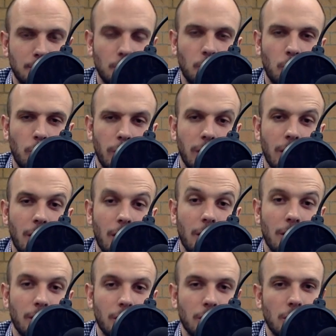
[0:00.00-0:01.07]
We are
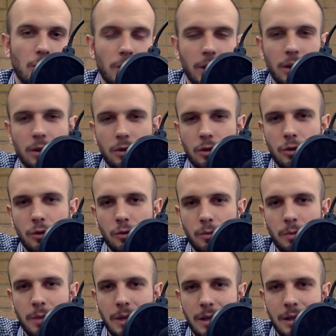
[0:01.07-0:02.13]
going to
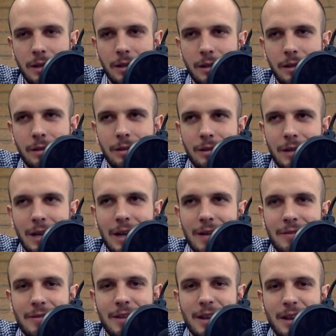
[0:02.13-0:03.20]
be
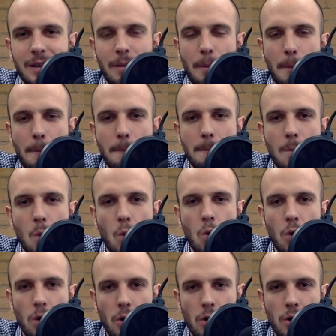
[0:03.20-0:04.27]
diving
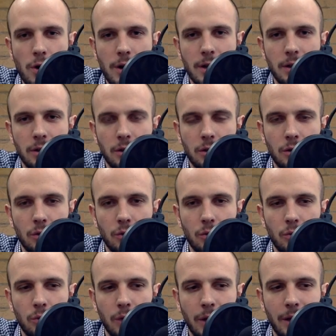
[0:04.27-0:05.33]
more
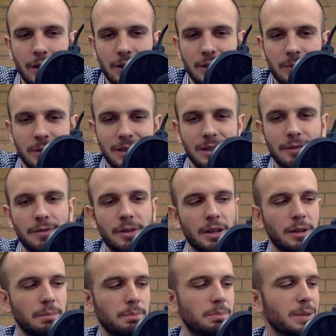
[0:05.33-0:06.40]
into
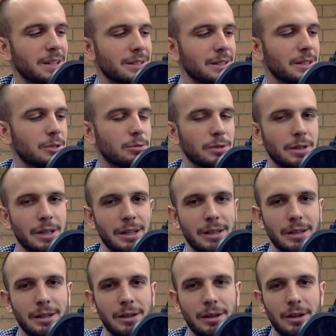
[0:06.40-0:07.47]
specific
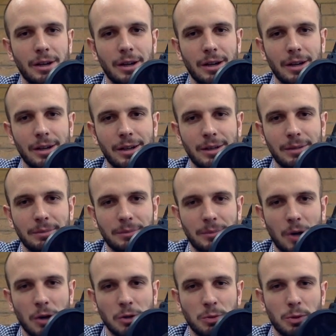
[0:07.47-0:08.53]
business-related
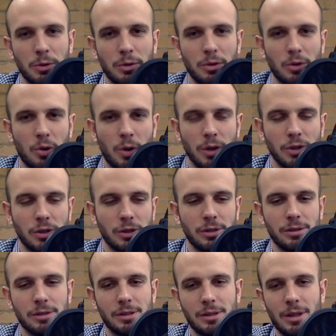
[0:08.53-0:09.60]
entrepreneurial
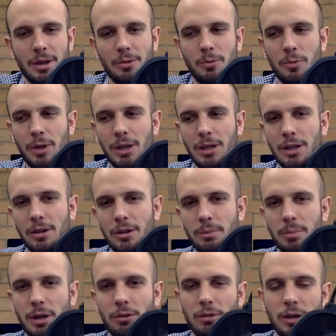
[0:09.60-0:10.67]
questions that we here at
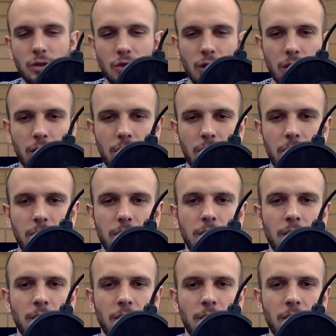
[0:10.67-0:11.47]
Big Red Jelly